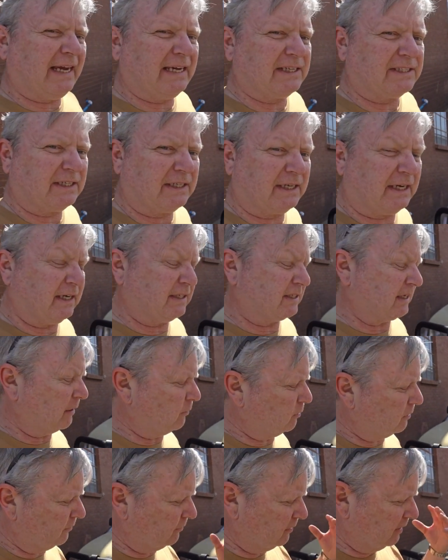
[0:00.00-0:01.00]
as it is. I
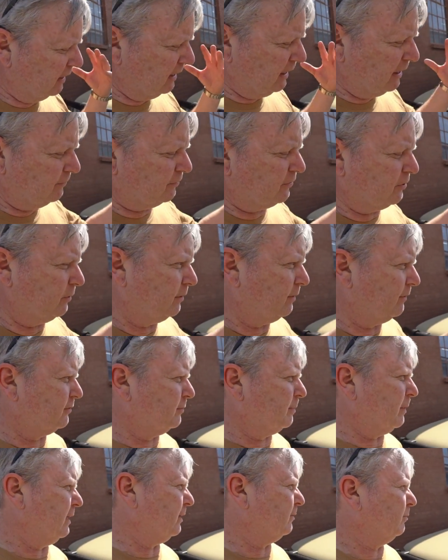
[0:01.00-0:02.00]
would have loved to have
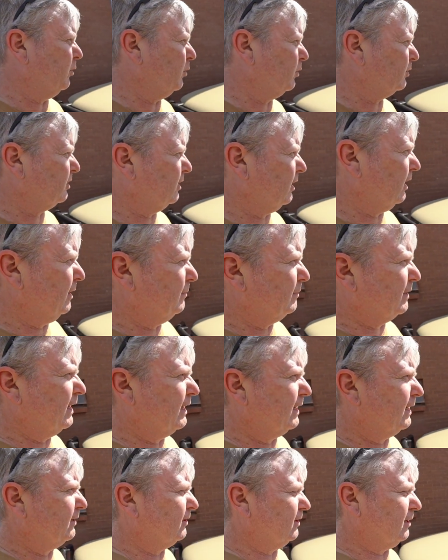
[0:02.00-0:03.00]
spent more time
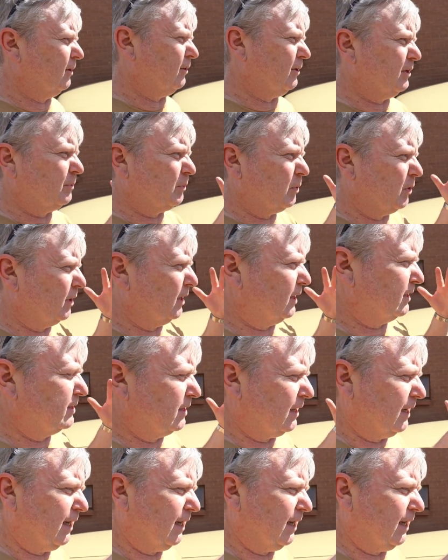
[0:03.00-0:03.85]
getting to know these products.